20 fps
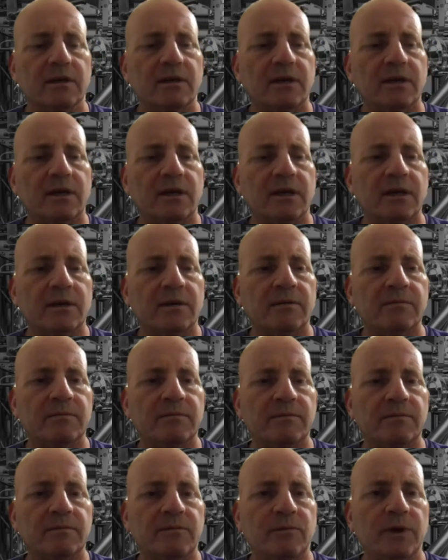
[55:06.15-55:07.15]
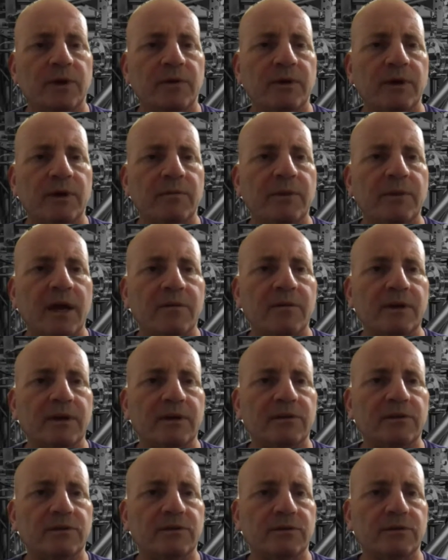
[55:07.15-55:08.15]
um, we will be able
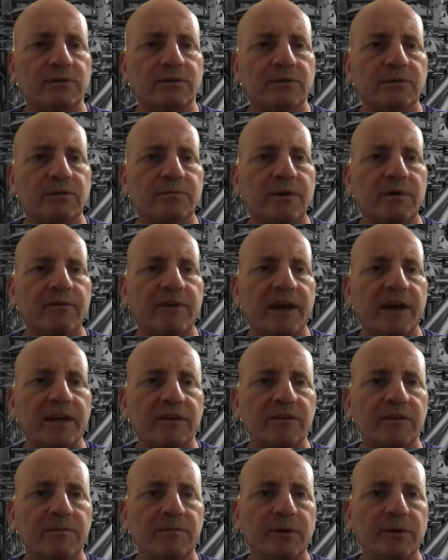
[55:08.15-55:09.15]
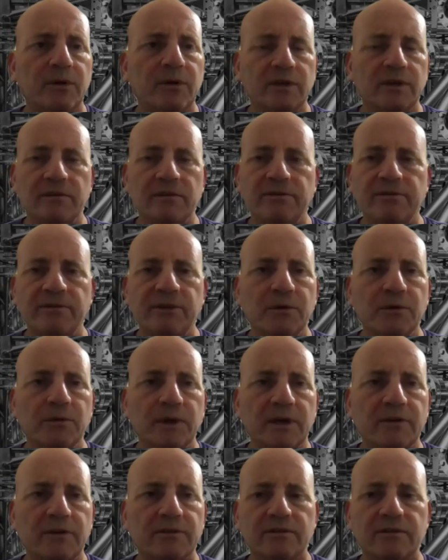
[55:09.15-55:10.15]
to provide the support in few
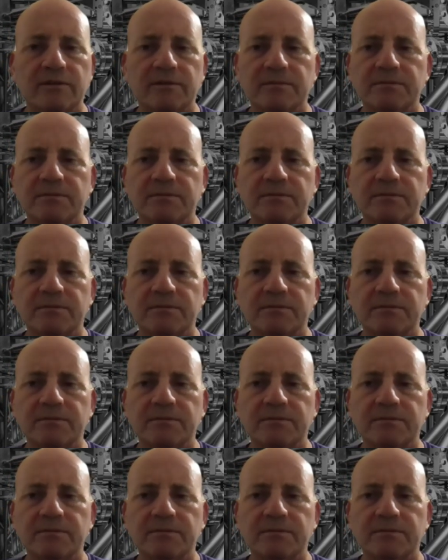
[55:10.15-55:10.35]
weeks.